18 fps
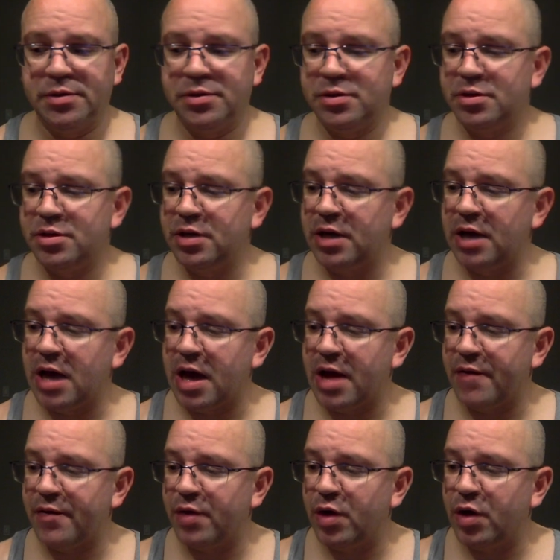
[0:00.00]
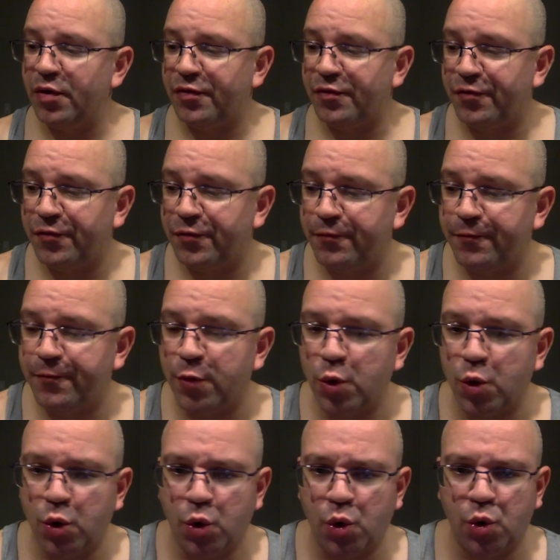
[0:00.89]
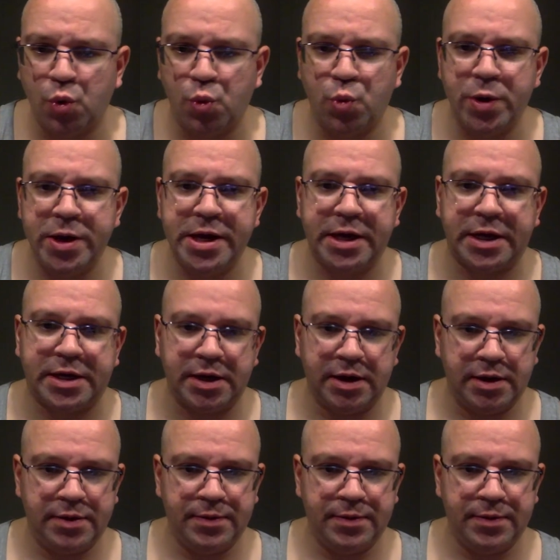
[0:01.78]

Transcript: to have a full week